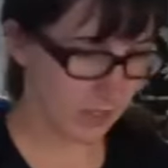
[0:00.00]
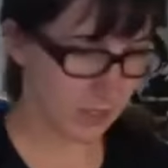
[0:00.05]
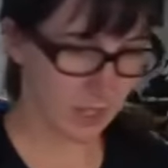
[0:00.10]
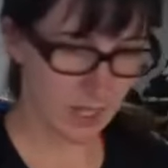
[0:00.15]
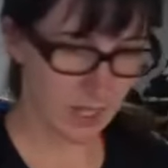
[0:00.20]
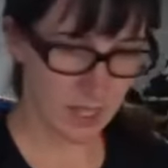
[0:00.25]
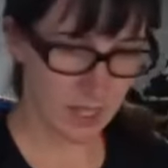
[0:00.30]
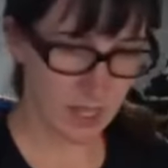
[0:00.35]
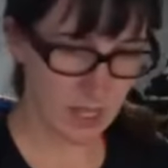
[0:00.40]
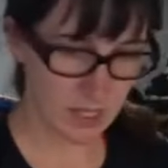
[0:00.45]

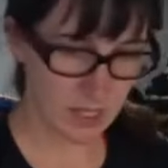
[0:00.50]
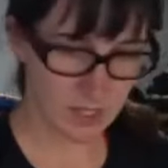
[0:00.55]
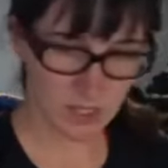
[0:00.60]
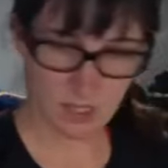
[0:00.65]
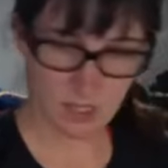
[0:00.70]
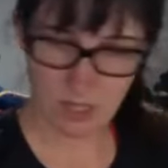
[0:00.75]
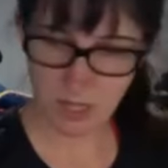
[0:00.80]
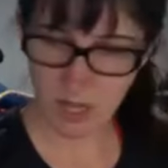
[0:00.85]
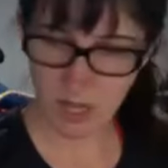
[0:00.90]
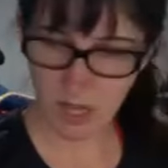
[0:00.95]

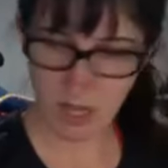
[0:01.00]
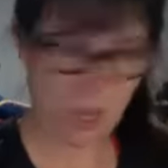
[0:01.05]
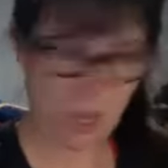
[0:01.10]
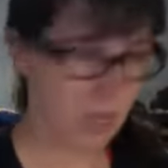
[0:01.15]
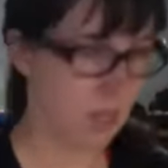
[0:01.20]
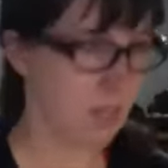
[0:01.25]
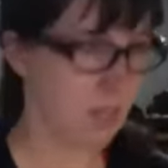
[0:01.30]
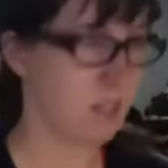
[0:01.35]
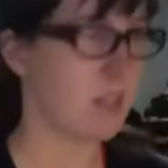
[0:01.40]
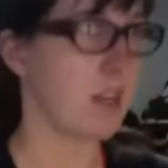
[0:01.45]
late,
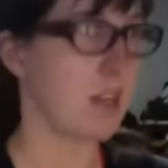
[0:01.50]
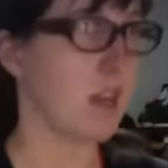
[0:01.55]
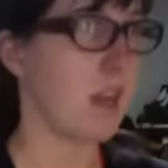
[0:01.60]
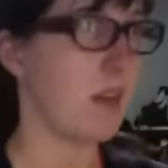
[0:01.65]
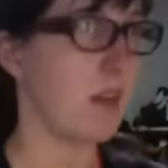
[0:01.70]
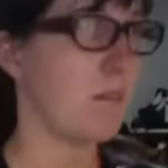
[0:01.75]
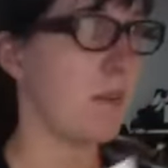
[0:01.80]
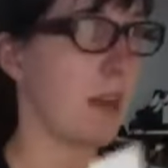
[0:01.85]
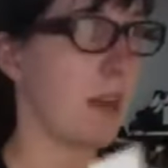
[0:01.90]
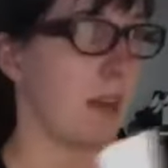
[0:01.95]
and
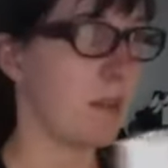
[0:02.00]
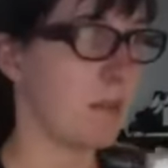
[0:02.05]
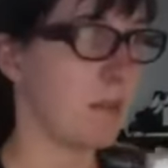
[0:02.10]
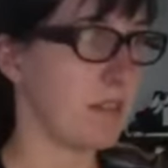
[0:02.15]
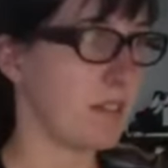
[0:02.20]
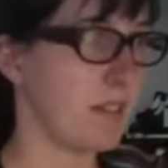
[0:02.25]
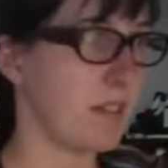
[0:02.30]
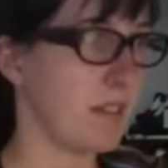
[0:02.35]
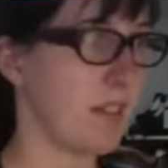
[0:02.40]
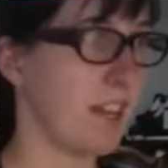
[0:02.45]
I
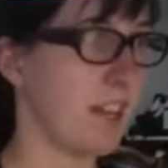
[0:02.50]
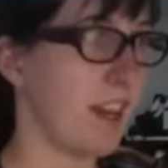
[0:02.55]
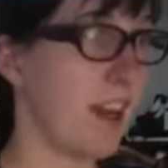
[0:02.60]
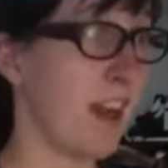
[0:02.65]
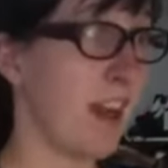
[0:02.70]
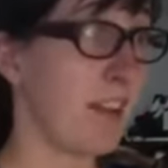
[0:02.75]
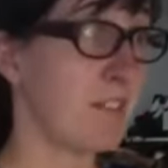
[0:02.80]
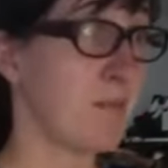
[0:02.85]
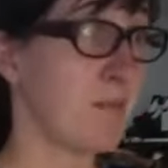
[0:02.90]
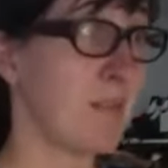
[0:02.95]
was
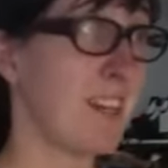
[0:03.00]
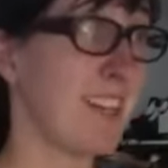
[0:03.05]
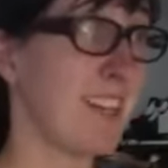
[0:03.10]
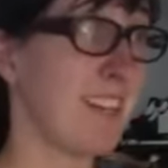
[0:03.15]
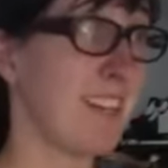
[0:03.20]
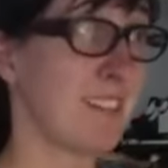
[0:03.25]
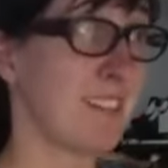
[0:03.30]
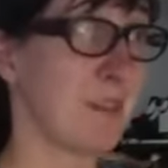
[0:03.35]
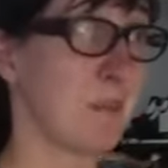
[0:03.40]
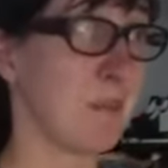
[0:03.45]

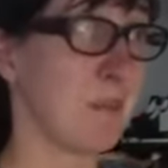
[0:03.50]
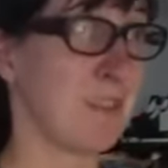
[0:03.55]
making slip